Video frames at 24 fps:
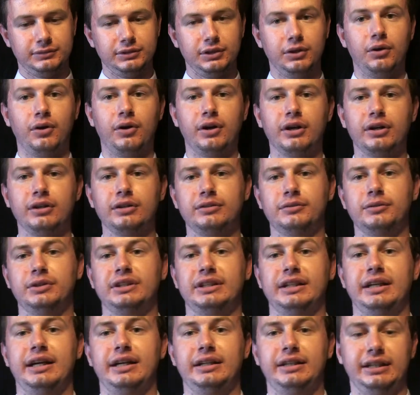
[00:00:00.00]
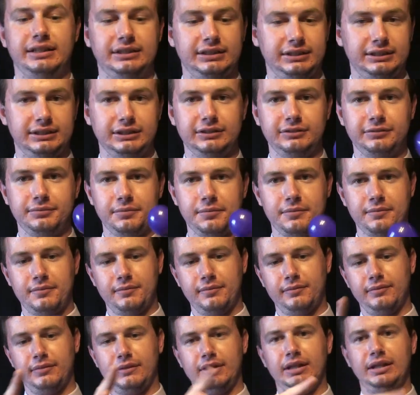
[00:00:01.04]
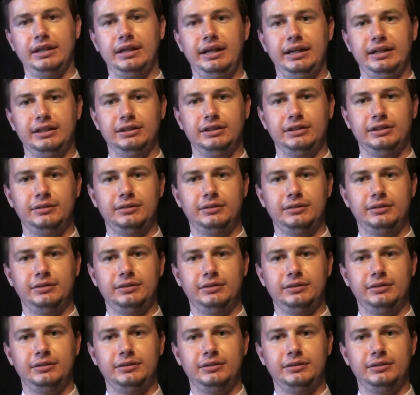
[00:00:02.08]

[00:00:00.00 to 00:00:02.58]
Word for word: Or, one thing I like to do, like